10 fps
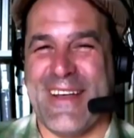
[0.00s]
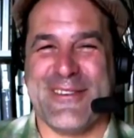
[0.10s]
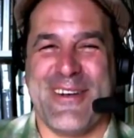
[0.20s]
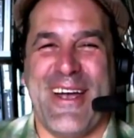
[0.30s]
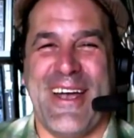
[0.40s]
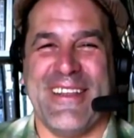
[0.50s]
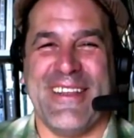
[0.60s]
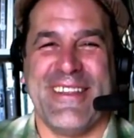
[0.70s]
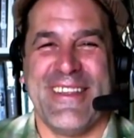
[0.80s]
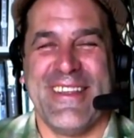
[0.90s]
that's great.
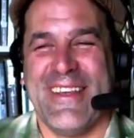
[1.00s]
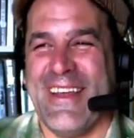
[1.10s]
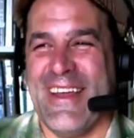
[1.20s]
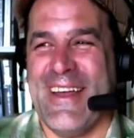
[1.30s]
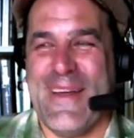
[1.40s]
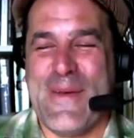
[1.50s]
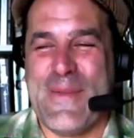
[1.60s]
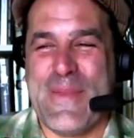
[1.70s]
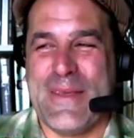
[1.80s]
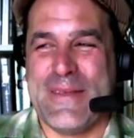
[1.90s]
At least it gave you
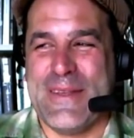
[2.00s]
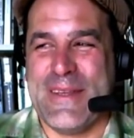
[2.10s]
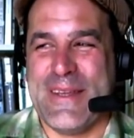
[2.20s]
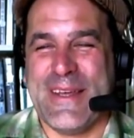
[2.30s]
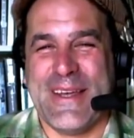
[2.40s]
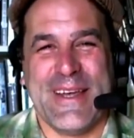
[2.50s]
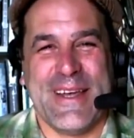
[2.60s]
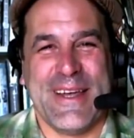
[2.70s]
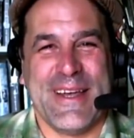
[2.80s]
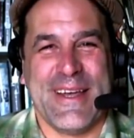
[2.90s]
the option of delaying.
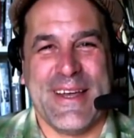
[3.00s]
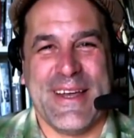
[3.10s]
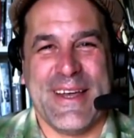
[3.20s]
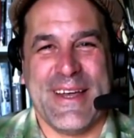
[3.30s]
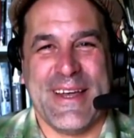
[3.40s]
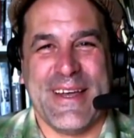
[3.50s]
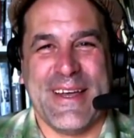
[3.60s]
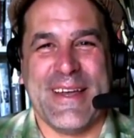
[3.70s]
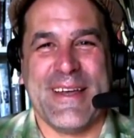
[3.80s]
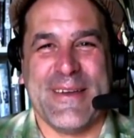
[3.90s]
That's nice.
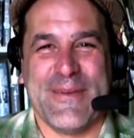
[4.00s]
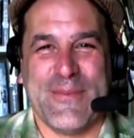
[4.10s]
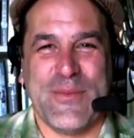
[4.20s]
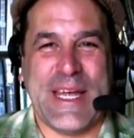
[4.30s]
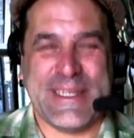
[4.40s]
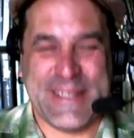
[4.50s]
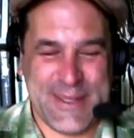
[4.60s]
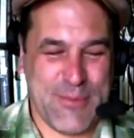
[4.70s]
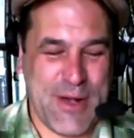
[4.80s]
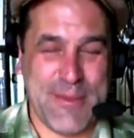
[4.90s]
Yes.
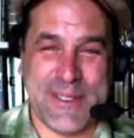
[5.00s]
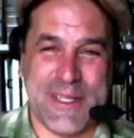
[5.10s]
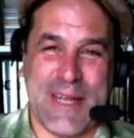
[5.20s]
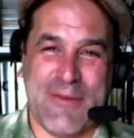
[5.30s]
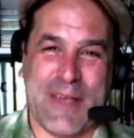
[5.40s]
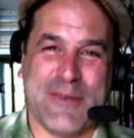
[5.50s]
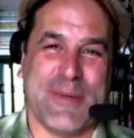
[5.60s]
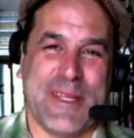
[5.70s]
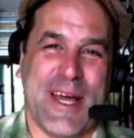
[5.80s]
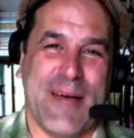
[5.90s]
The problem is it never gives
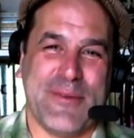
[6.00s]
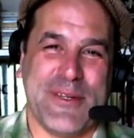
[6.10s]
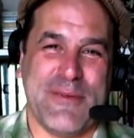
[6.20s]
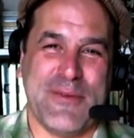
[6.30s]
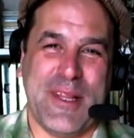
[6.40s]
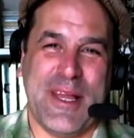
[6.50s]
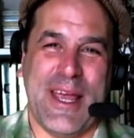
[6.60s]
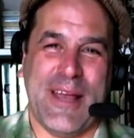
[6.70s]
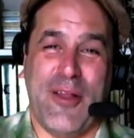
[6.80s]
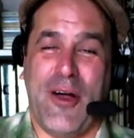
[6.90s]
me the option of
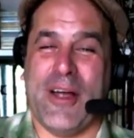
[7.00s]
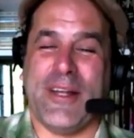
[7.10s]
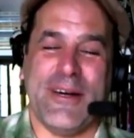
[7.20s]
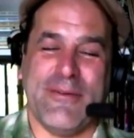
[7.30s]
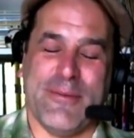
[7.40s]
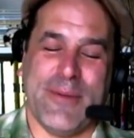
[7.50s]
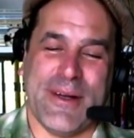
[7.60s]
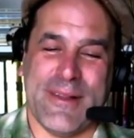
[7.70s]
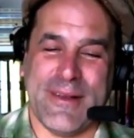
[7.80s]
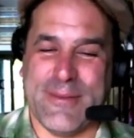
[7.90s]
delaying long enough,
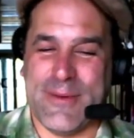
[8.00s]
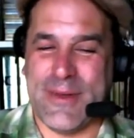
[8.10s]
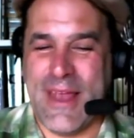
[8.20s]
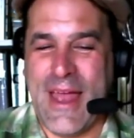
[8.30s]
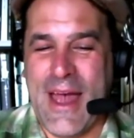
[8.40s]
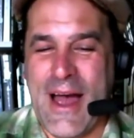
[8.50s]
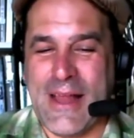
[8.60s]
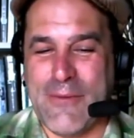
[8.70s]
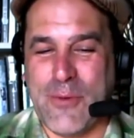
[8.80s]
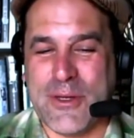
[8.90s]
apparently. But I
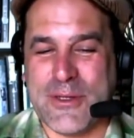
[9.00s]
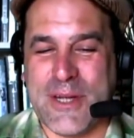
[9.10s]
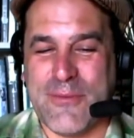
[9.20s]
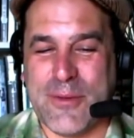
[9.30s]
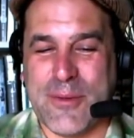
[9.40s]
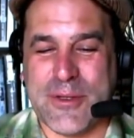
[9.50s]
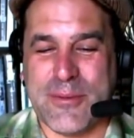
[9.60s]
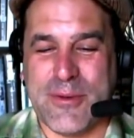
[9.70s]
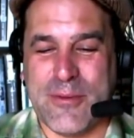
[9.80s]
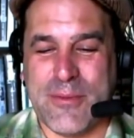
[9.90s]
love Windows 10 for the most
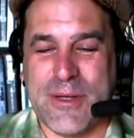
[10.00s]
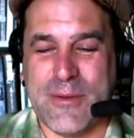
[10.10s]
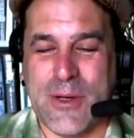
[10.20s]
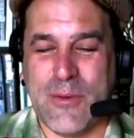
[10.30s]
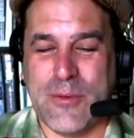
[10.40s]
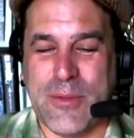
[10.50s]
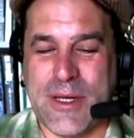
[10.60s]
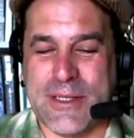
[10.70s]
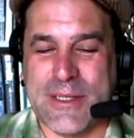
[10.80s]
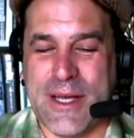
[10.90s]
part, but it would be
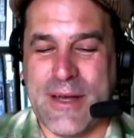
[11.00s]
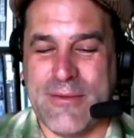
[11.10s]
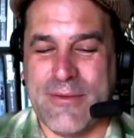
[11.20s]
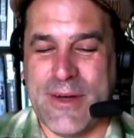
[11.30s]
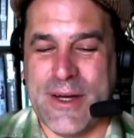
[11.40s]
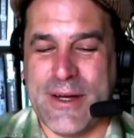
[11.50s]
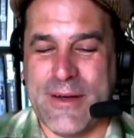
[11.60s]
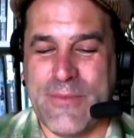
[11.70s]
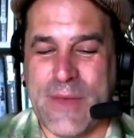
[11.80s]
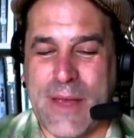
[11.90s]
nice to have
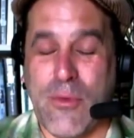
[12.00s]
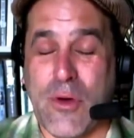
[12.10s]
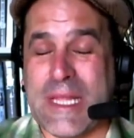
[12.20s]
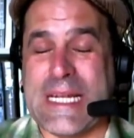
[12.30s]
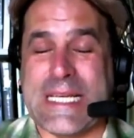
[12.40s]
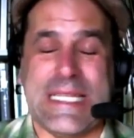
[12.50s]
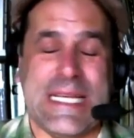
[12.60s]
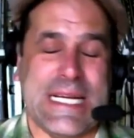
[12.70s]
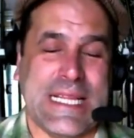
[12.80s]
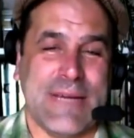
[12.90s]
a more
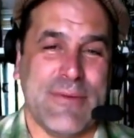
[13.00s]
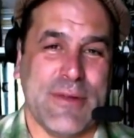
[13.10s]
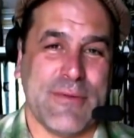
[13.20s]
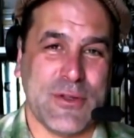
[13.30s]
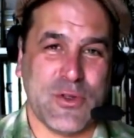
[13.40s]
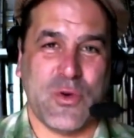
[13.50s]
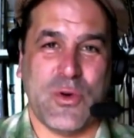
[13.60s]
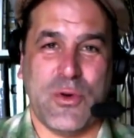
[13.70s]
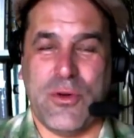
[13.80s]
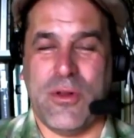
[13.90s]
Linux-like level of
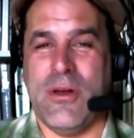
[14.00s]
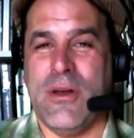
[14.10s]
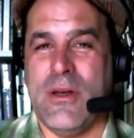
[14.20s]
control